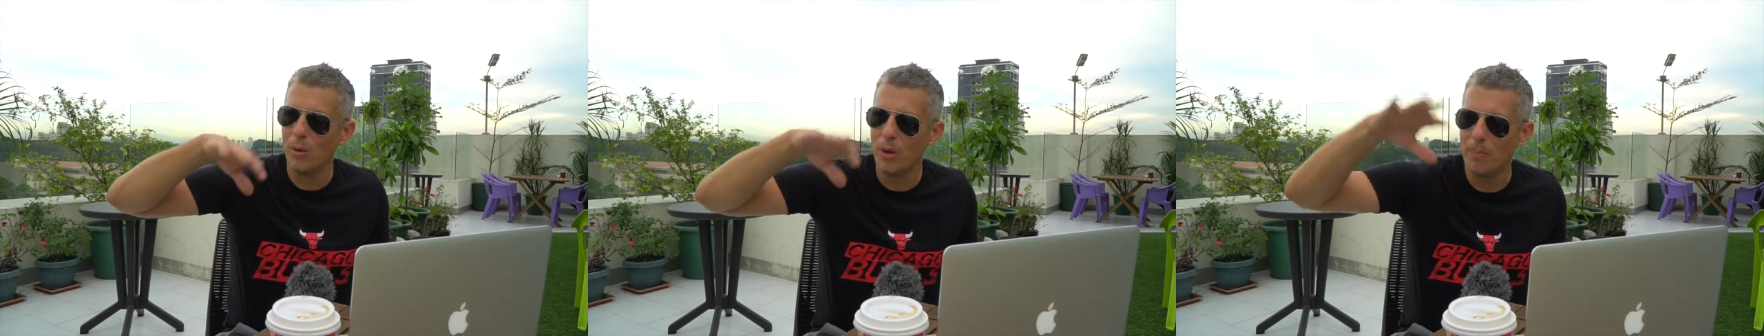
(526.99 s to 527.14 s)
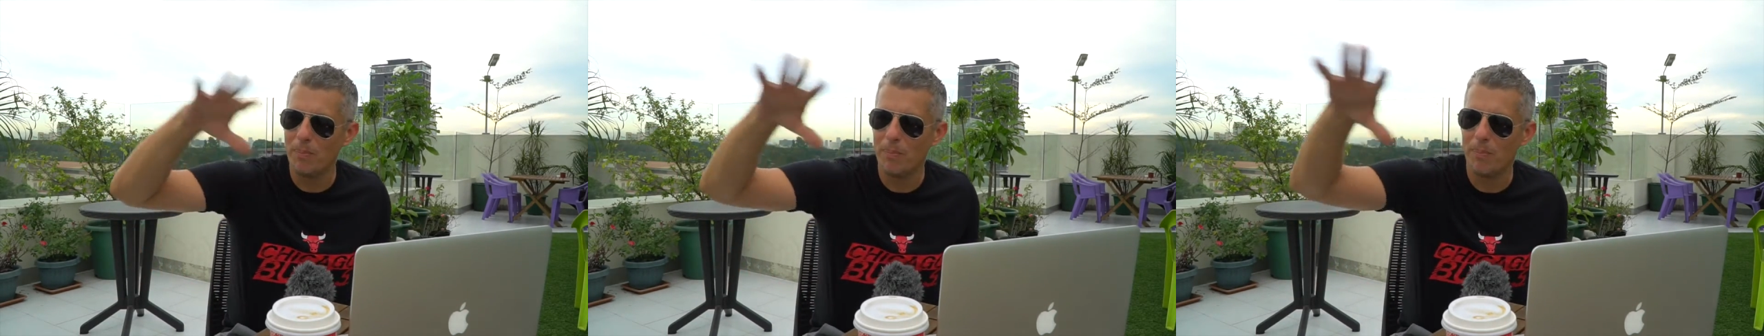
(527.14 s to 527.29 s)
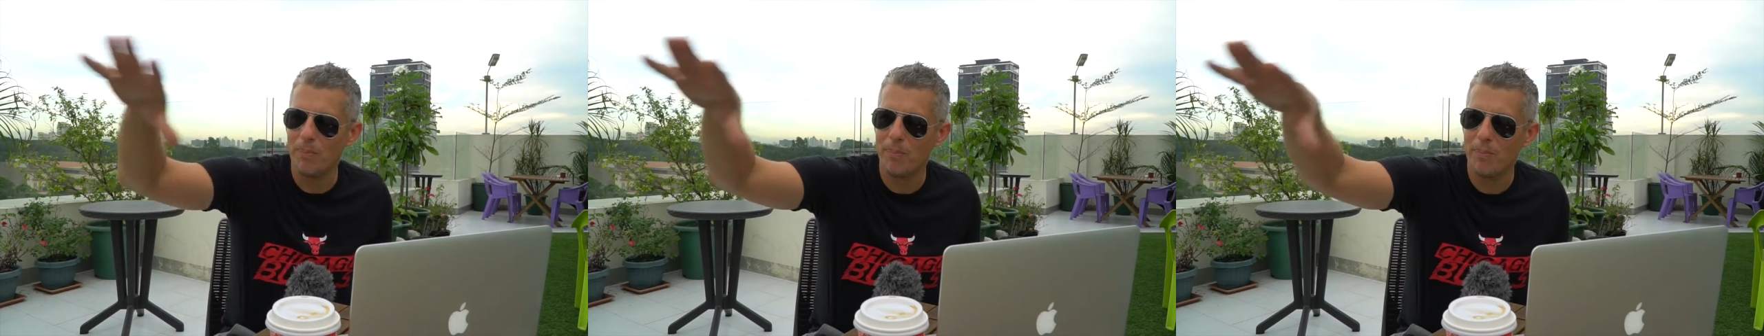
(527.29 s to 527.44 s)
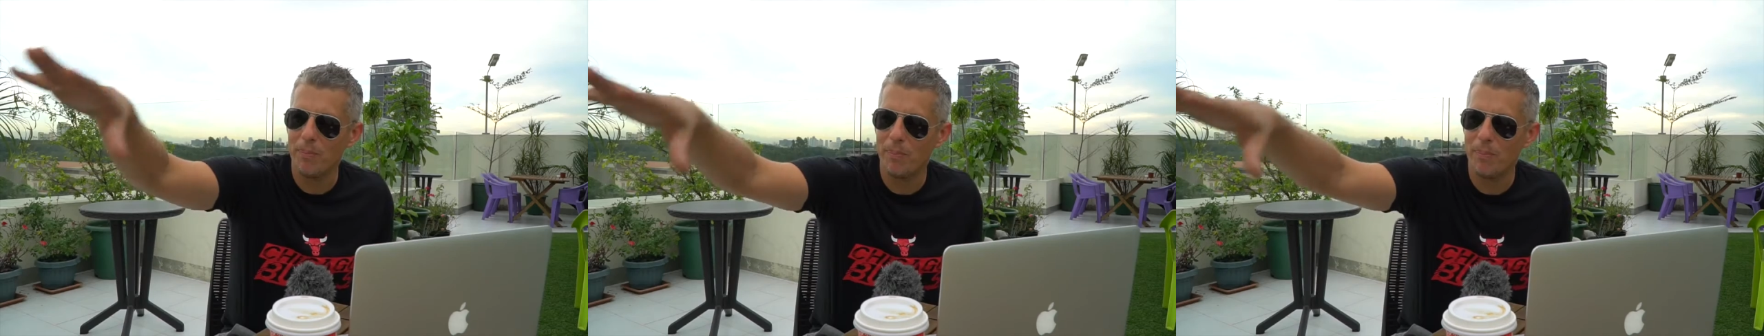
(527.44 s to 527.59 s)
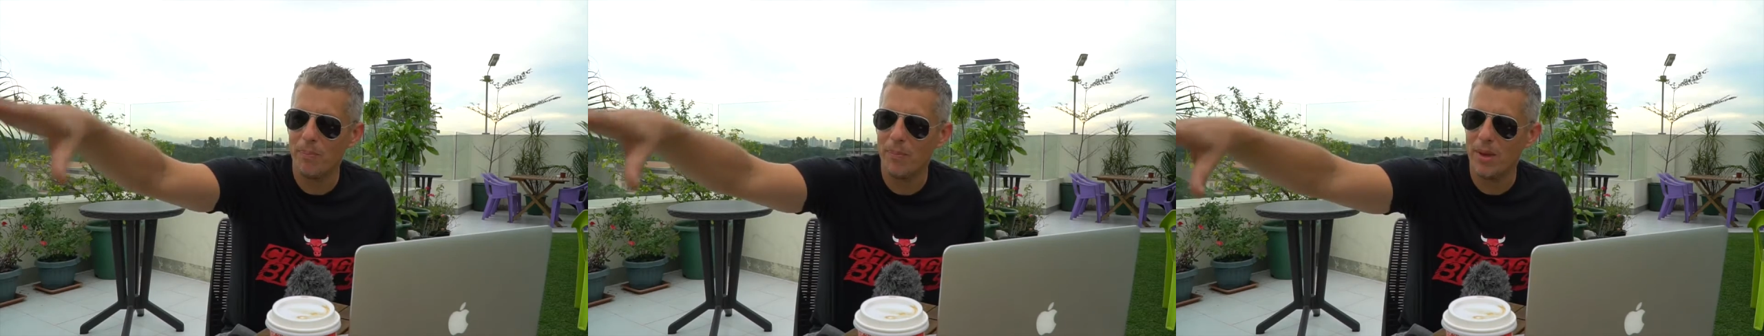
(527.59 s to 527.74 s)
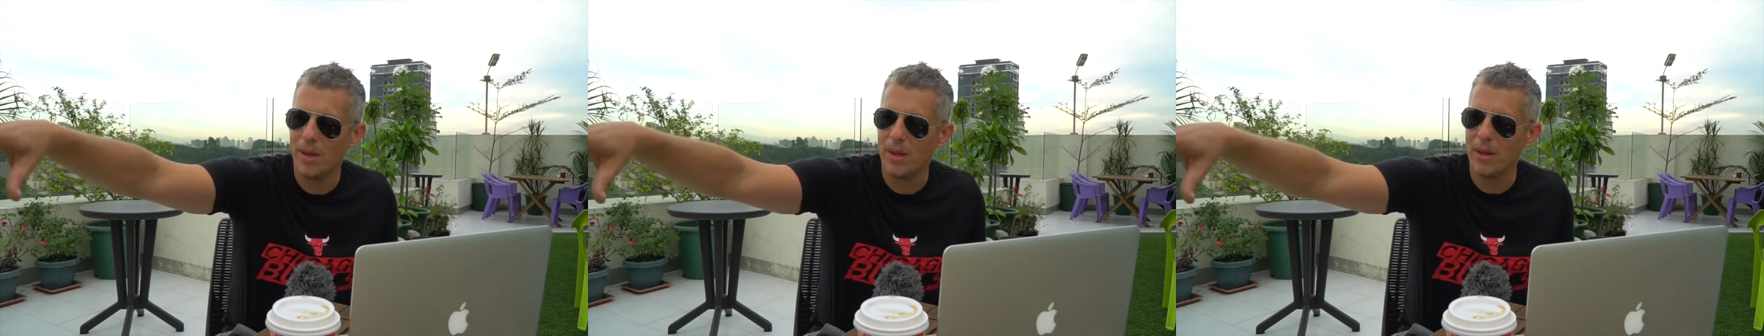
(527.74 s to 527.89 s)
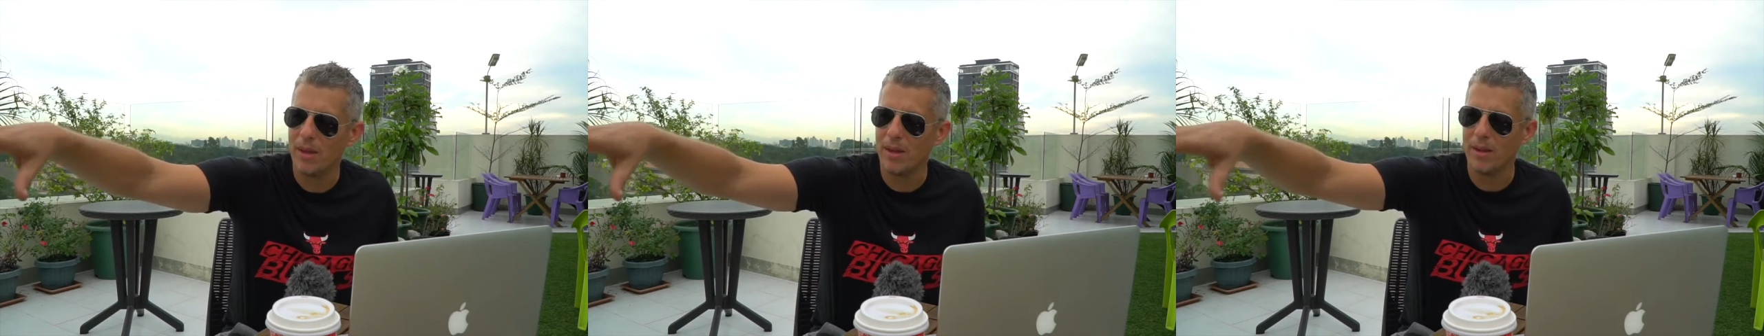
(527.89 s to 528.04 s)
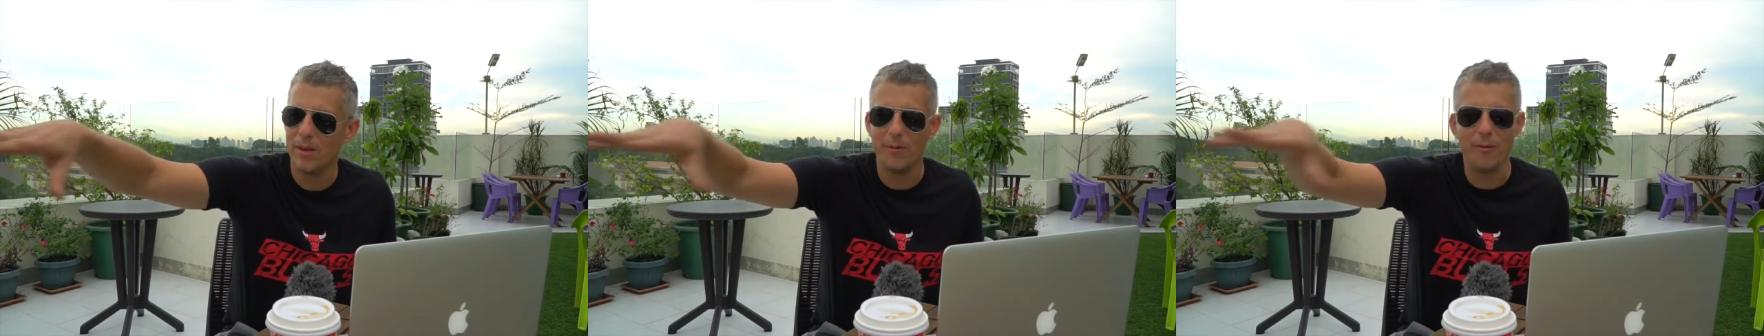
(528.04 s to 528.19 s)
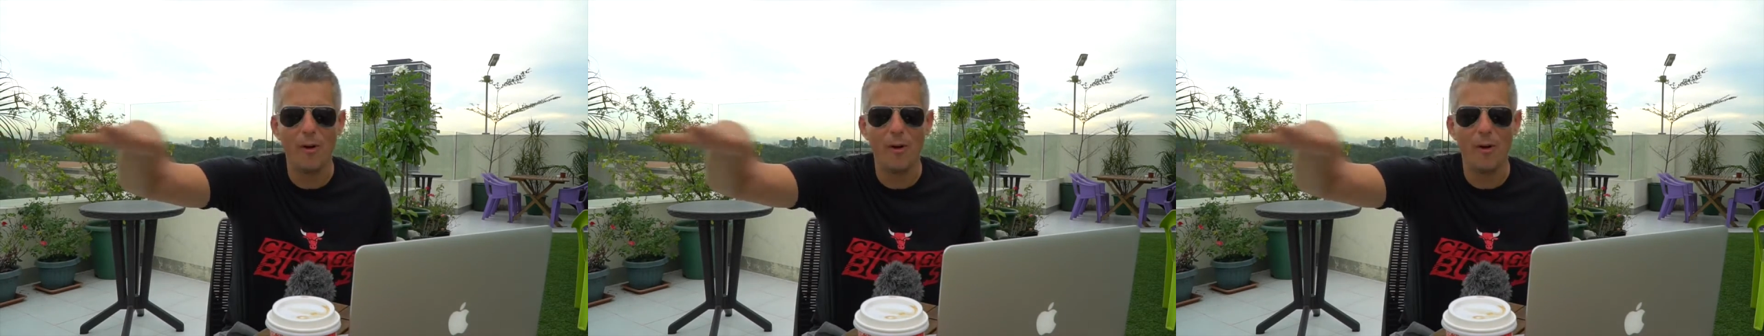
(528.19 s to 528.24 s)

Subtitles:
the